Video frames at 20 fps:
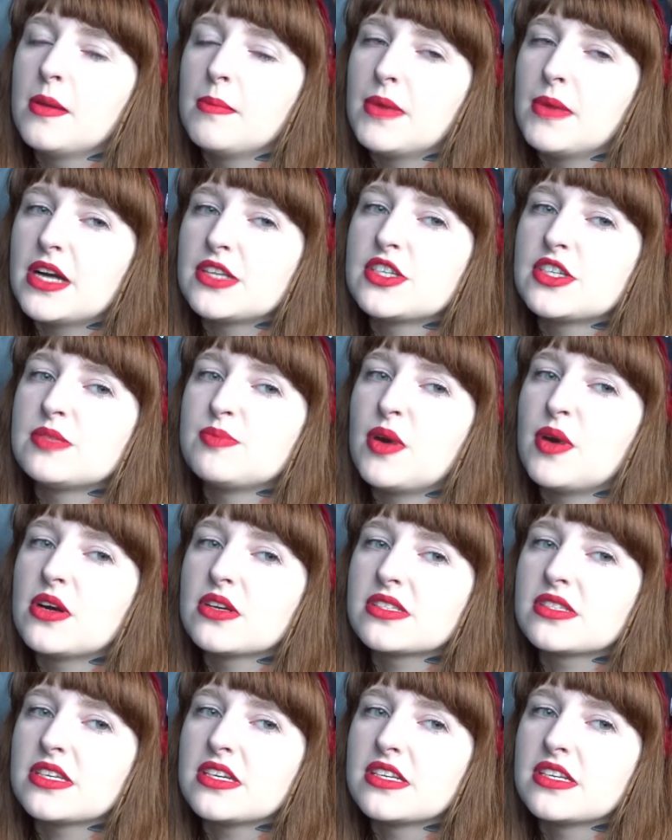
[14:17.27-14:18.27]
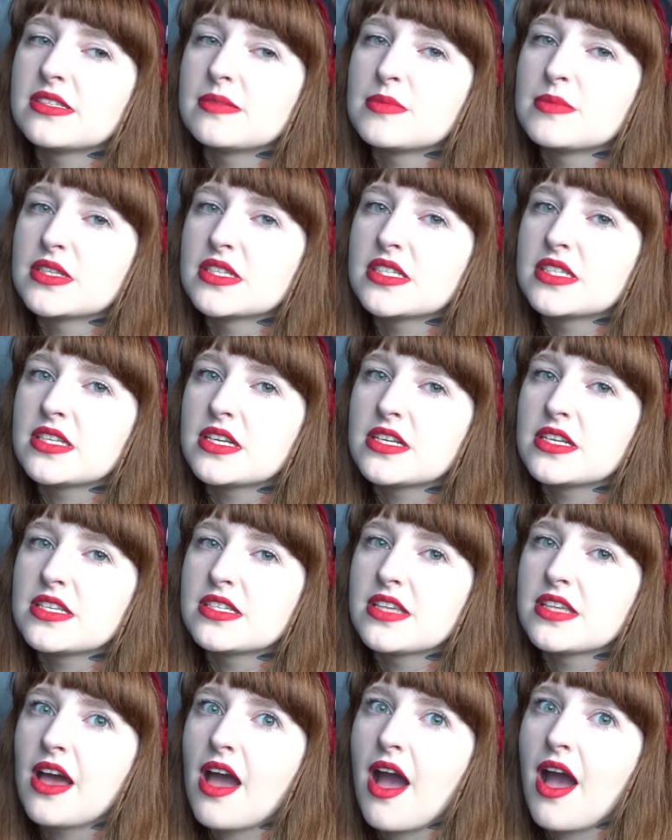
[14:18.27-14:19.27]
March's box is
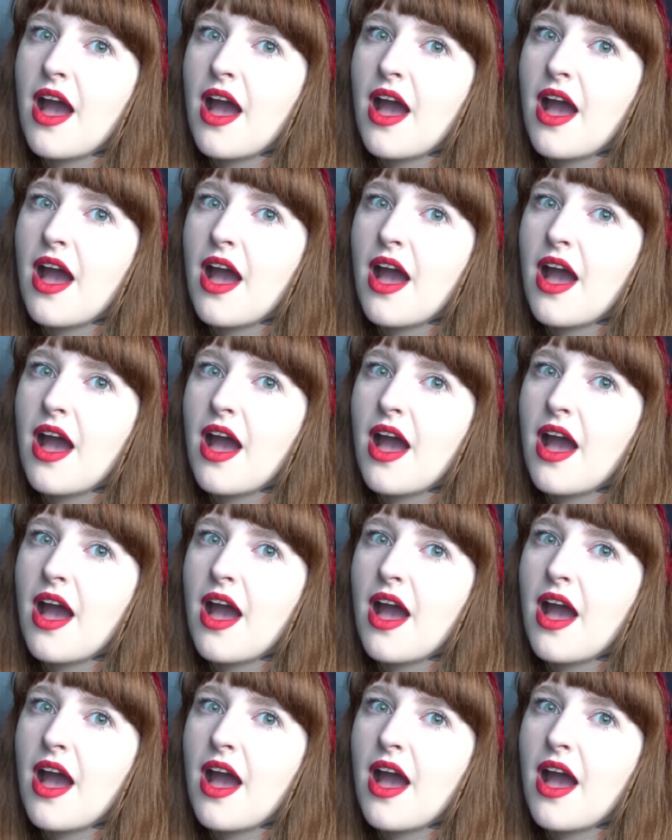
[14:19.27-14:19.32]
monsters.